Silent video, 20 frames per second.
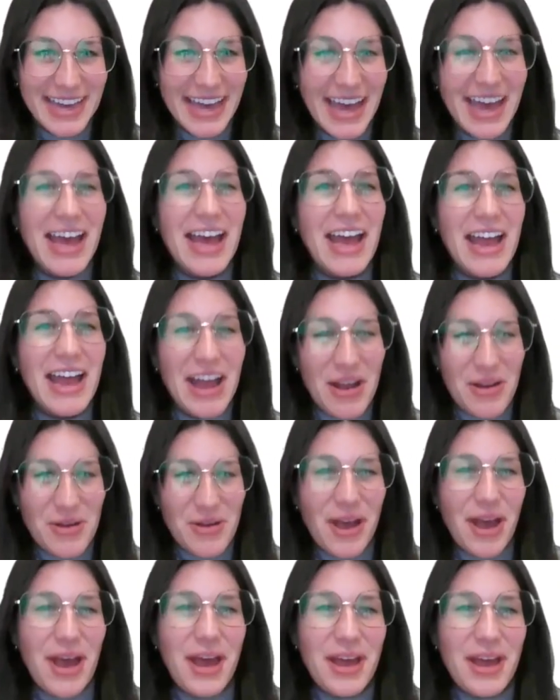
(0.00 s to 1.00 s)
Yeah,
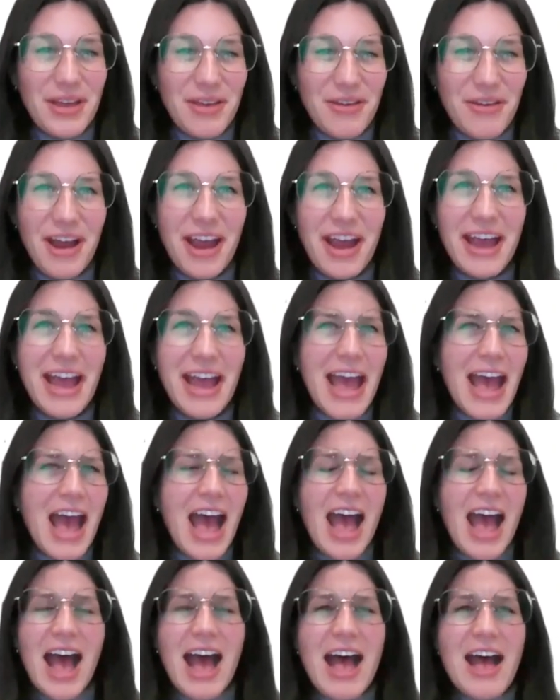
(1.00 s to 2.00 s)
okay, great.
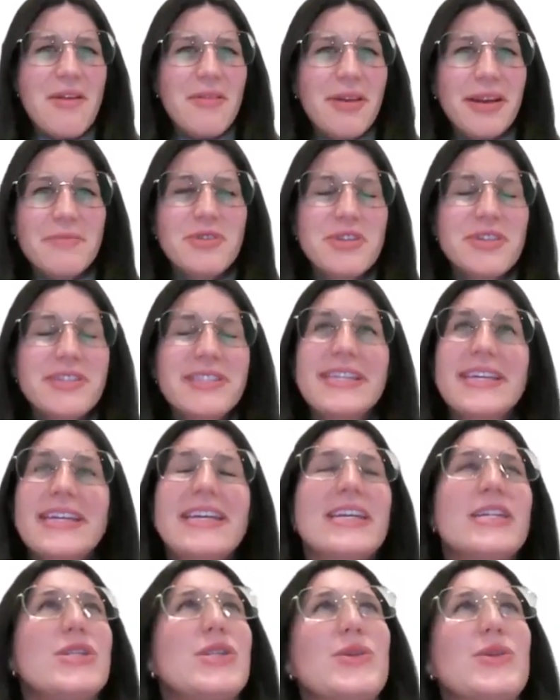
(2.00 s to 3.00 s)
And I'm just
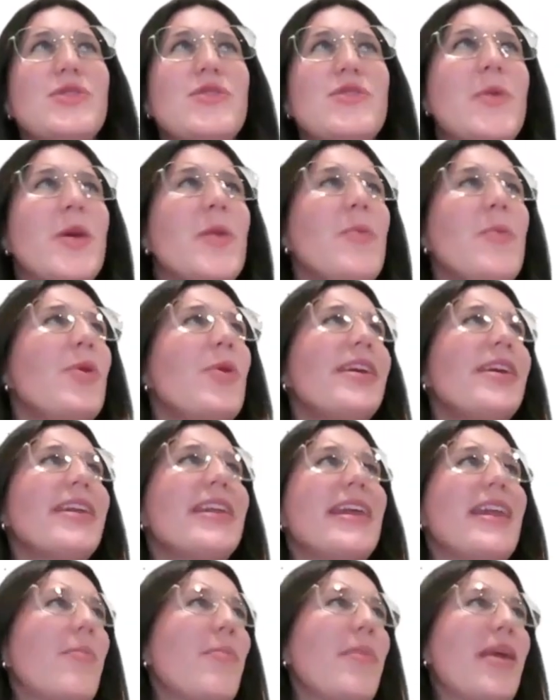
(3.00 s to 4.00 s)
thinking too, if people
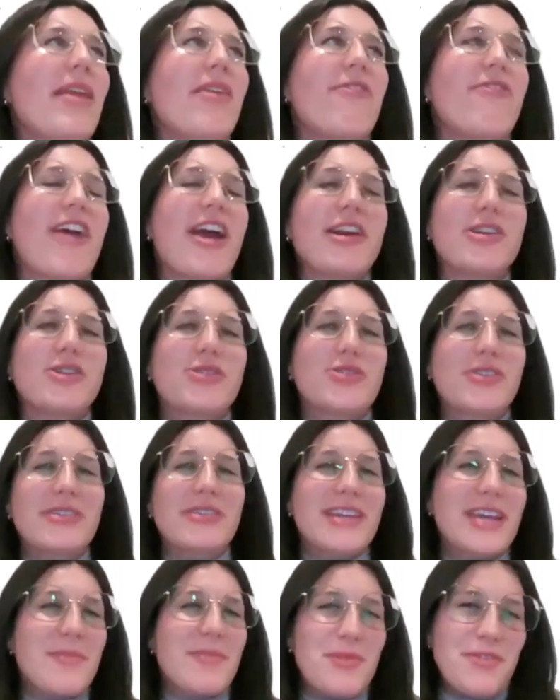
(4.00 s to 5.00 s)
in a
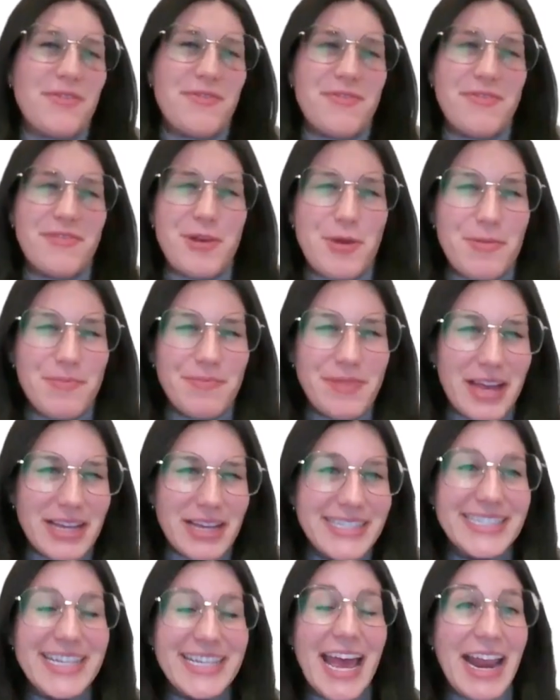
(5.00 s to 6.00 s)
manufacturing type of
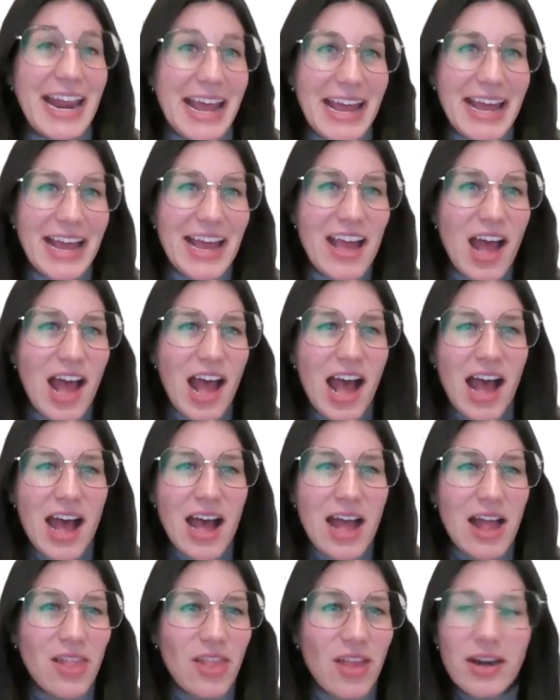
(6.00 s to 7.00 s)
setting,
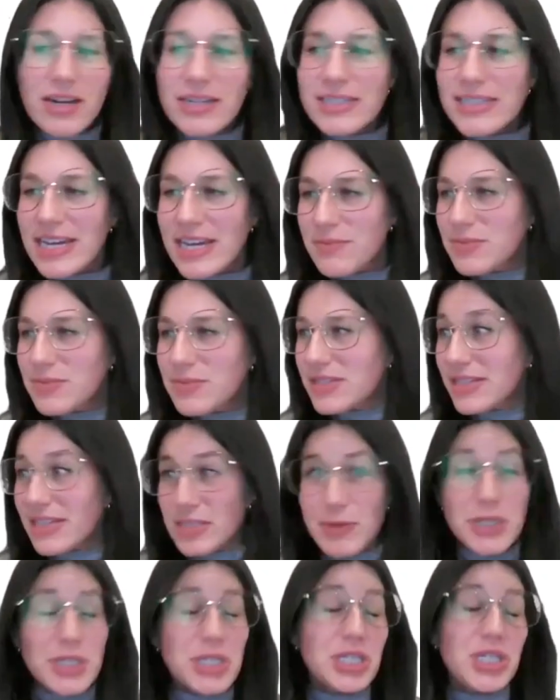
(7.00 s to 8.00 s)
a lot of times,
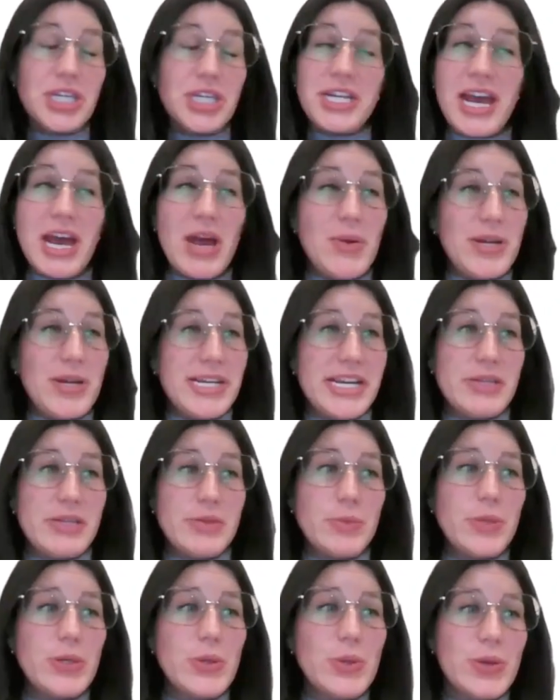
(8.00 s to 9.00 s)
especially
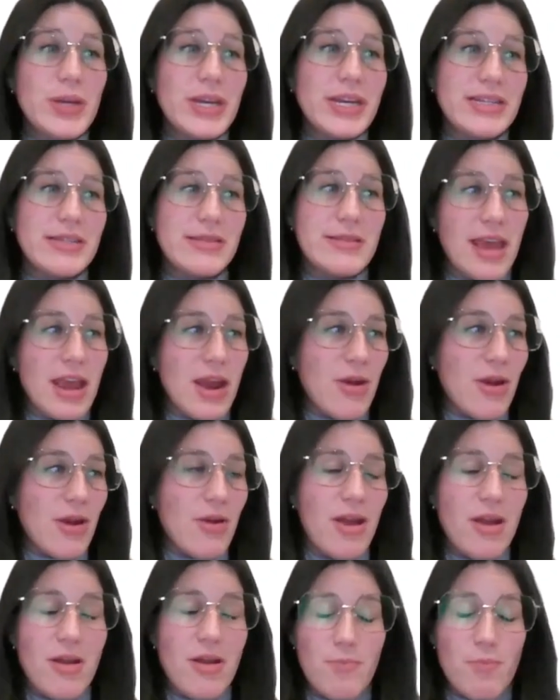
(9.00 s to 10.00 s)
nowadays, we're going into the
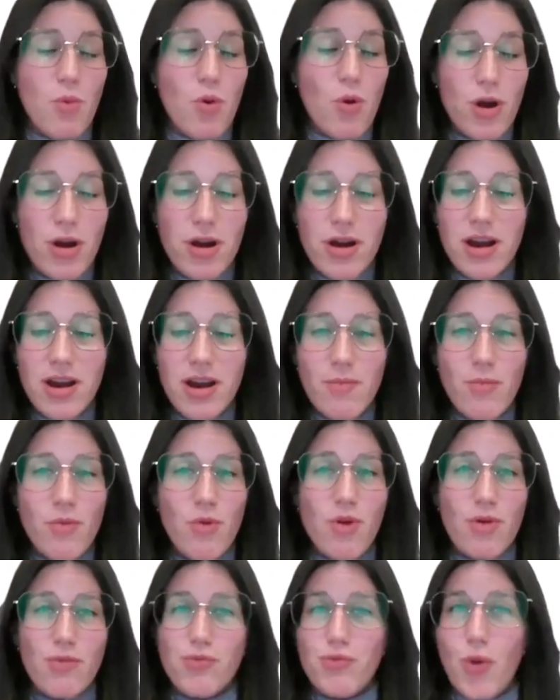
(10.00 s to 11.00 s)
era more
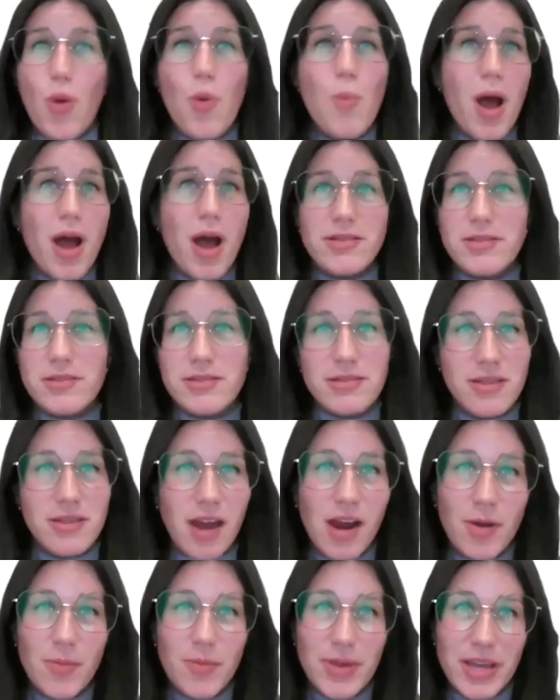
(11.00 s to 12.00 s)
and more
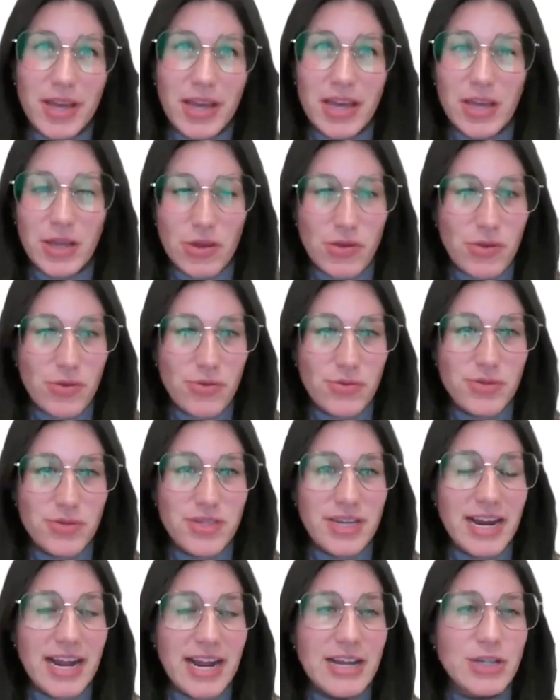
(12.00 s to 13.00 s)
robots are being
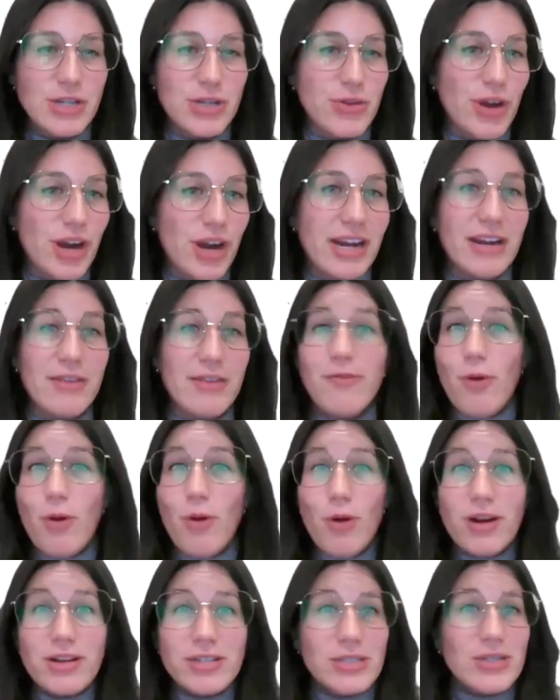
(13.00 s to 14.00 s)
used and integrated
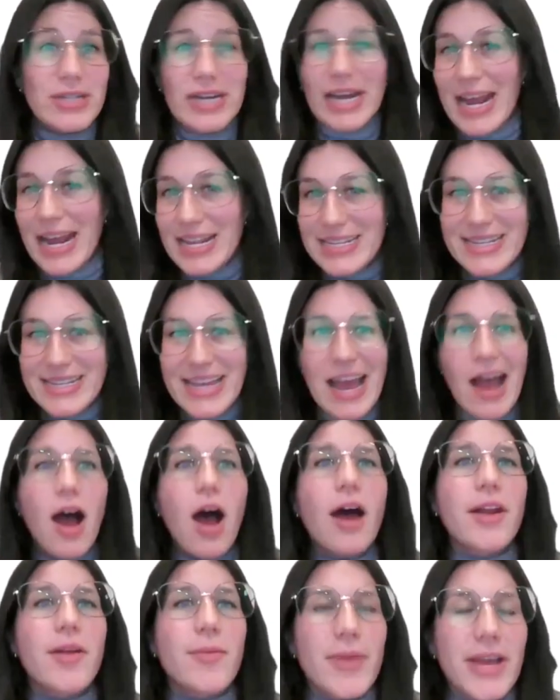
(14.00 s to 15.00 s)
to enhance
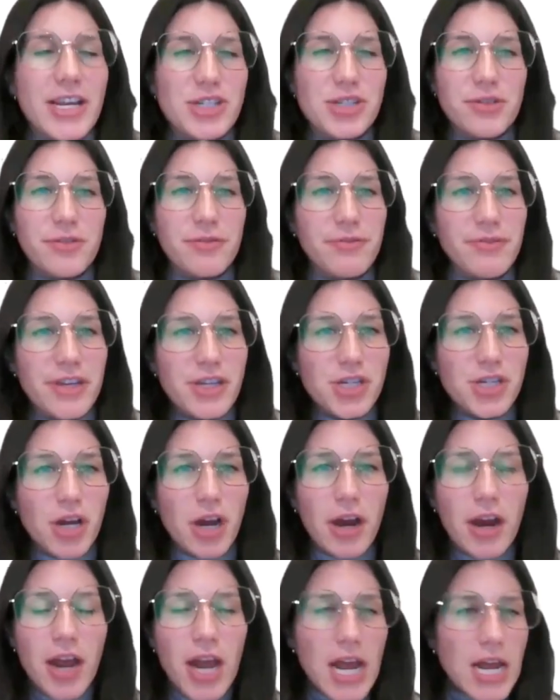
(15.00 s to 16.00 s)
that automation
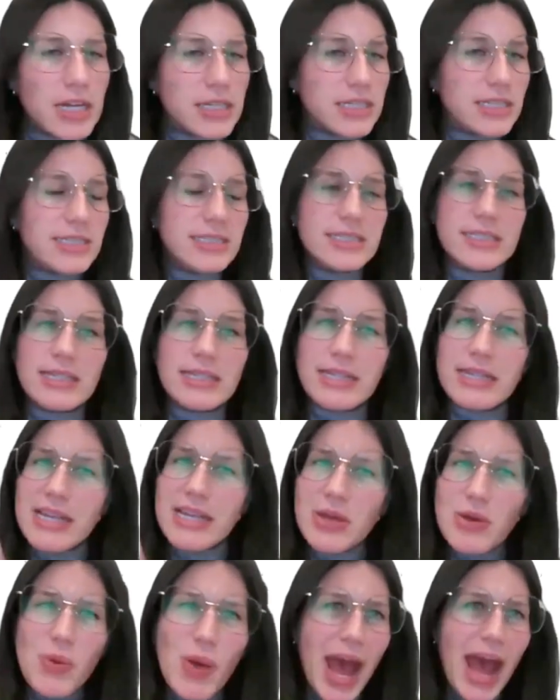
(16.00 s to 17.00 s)
feature. Does the
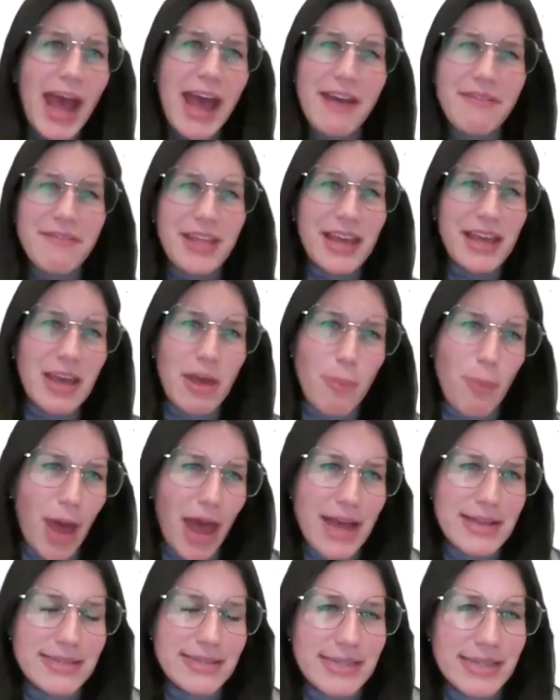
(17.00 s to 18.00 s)
Neo have that
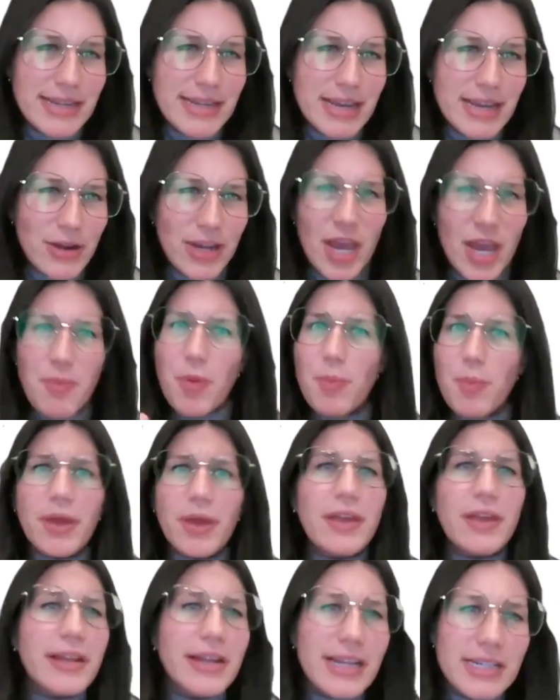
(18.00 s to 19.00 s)
capacity or
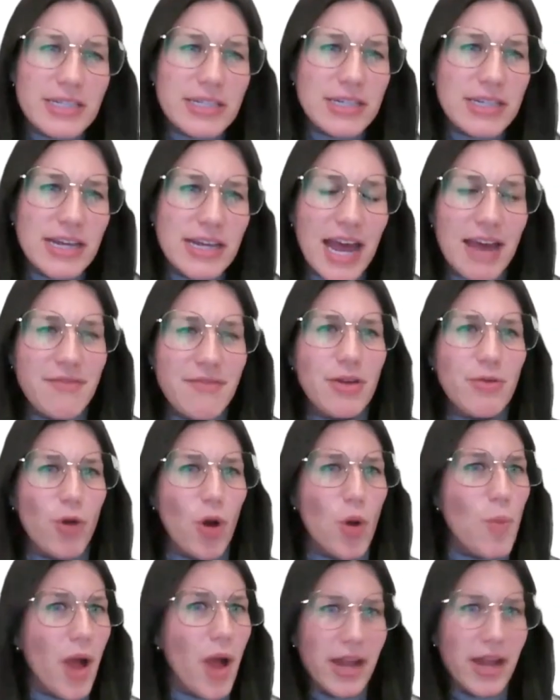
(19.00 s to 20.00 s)
capability to have
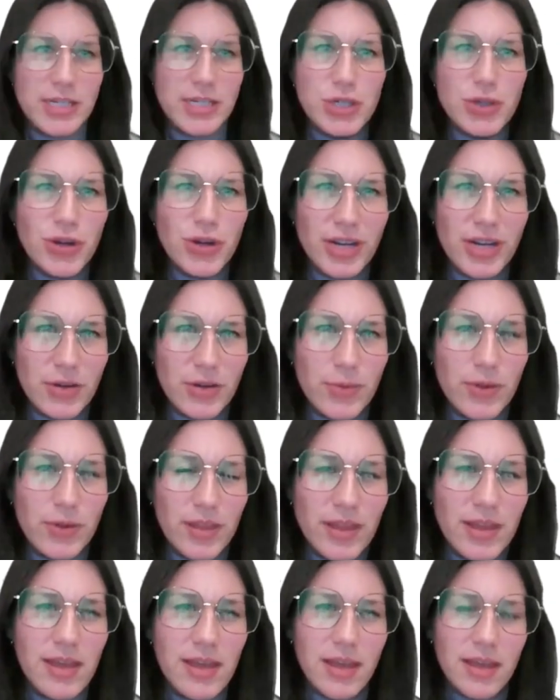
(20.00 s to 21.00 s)
a robot integrated
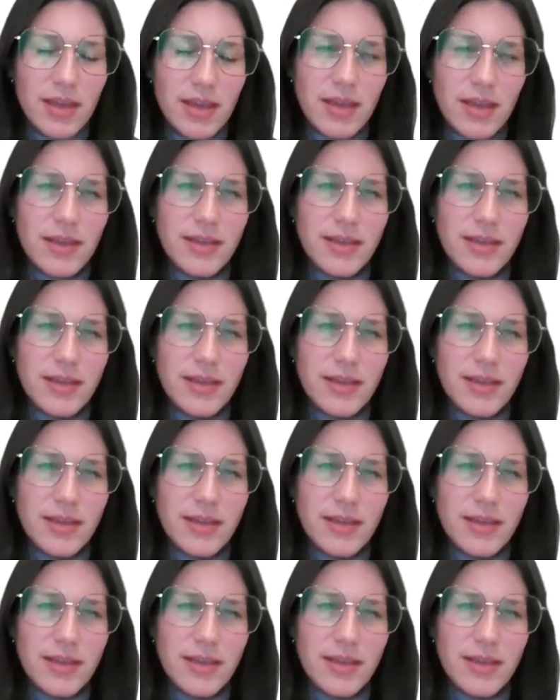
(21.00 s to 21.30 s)
with it?